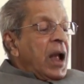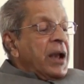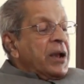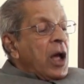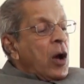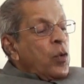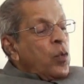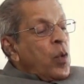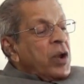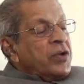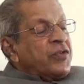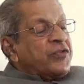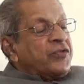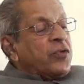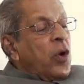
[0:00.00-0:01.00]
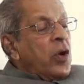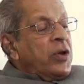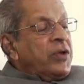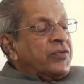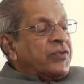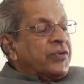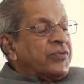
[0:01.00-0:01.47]
and how one's
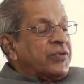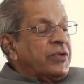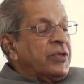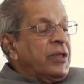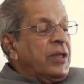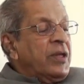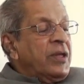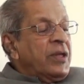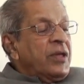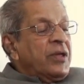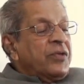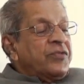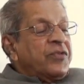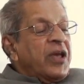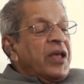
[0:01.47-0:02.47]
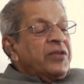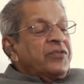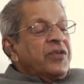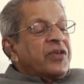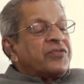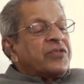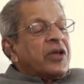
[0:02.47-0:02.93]
choices
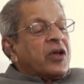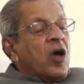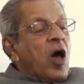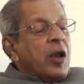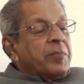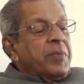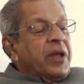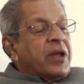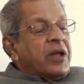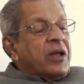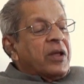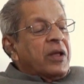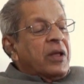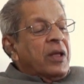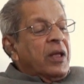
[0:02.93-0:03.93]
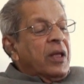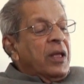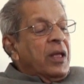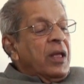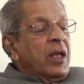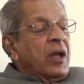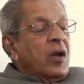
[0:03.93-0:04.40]
changes the karmic
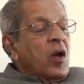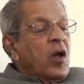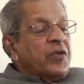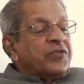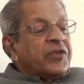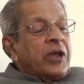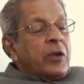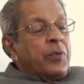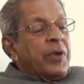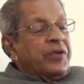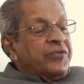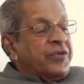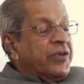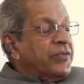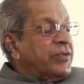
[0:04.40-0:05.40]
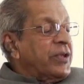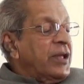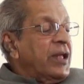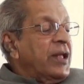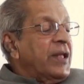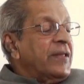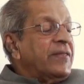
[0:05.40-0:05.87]
consequences,
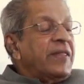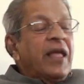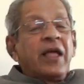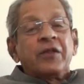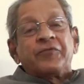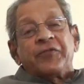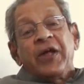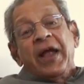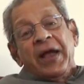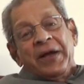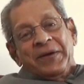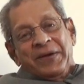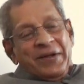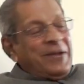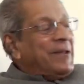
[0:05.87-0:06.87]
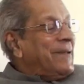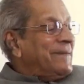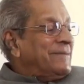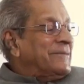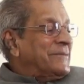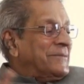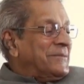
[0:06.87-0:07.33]
their fate.
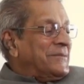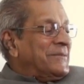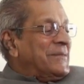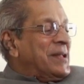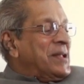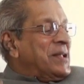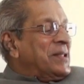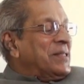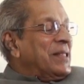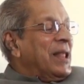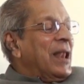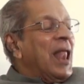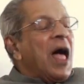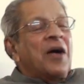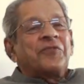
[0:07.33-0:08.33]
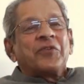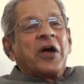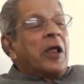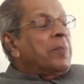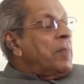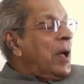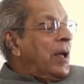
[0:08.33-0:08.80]
The law of
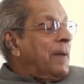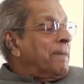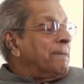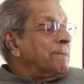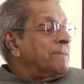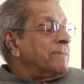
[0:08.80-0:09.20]
karma